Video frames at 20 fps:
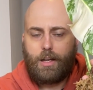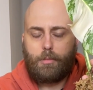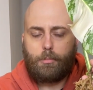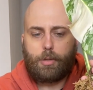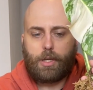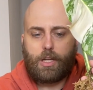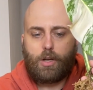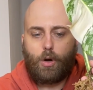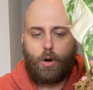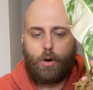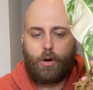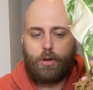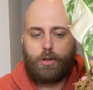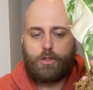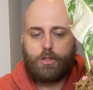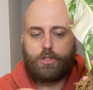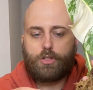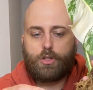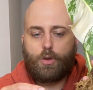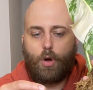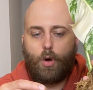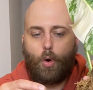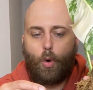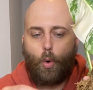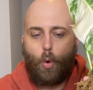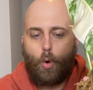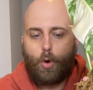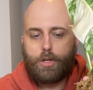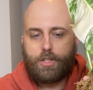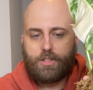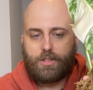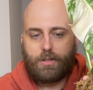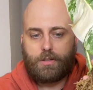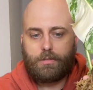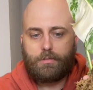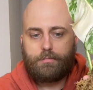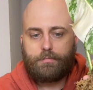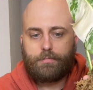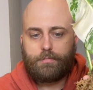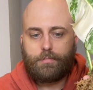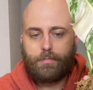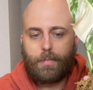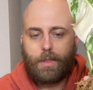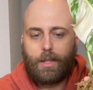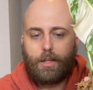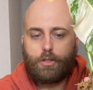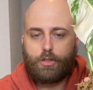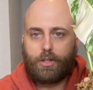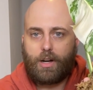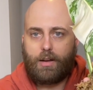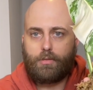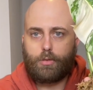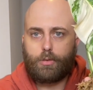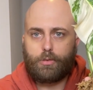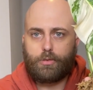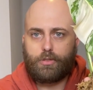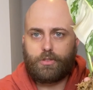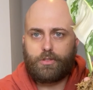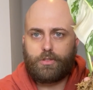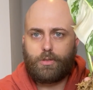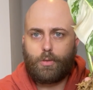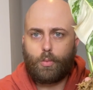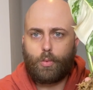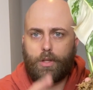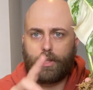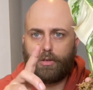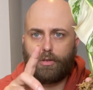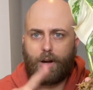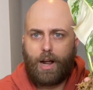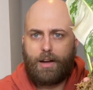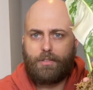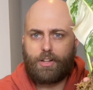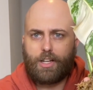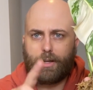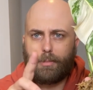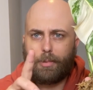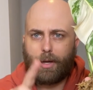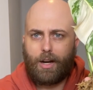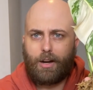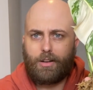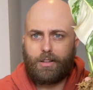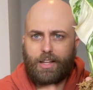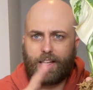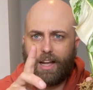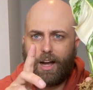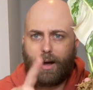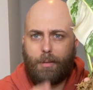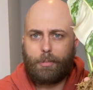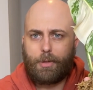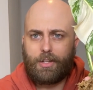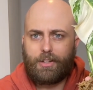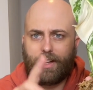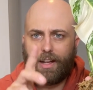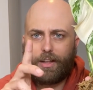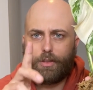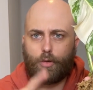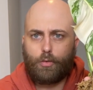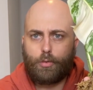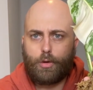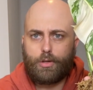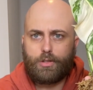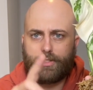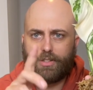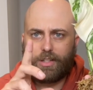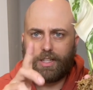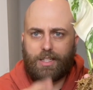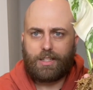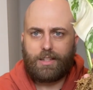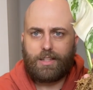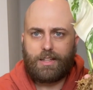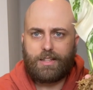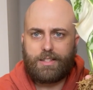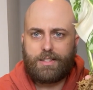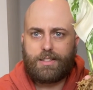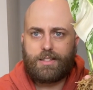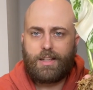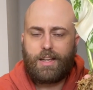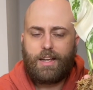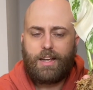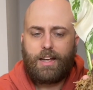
because auxin travels with gravity apparently up and down the roots like this.